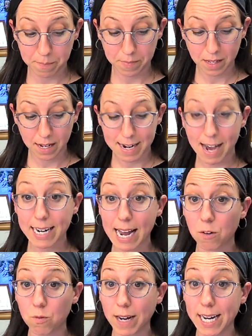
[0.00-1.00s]
not
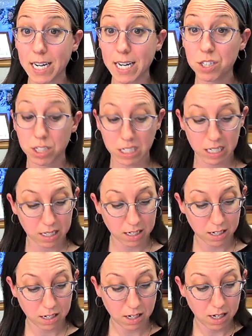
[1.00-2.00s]
outraged,
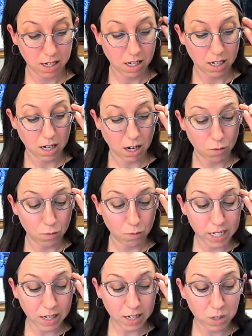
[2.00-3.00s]

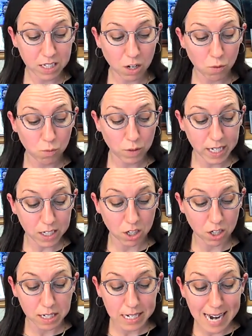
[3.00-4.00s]
was a
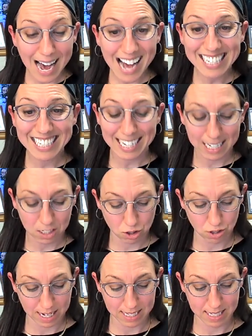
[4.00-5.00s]
reader not
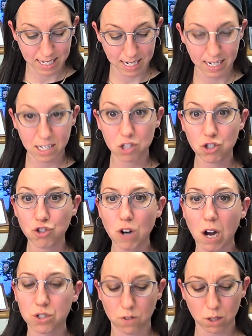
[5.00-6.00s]
interested in a
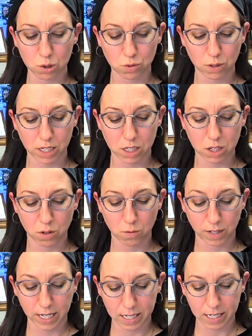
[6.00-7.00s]
structural critical
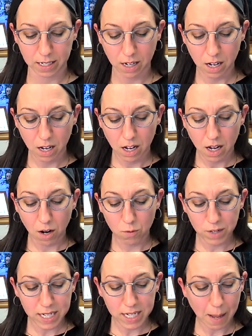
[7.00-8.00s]
read, a
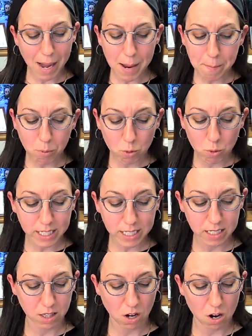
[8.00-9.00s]
read that might point
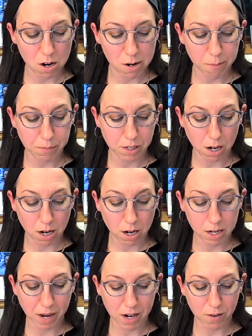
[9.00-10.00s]
to the harm
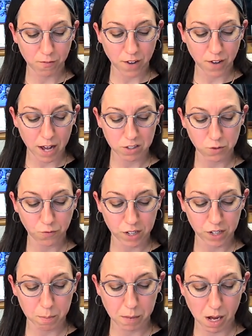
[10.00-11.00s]
caused by her father's
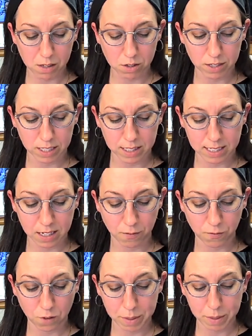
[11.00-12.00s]
fear-mongering
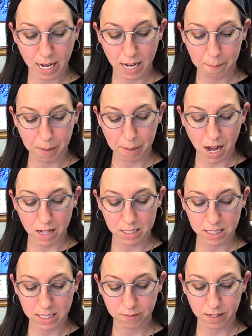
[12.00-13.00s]
xenophobia and
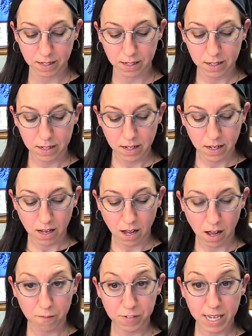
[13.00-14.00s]
policy
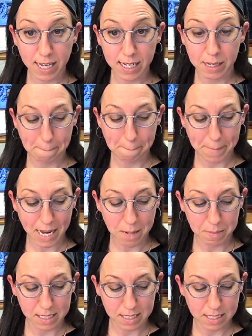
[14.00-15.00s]
of killing
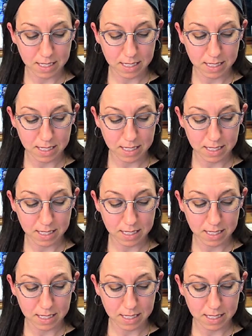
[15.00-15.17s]
babies.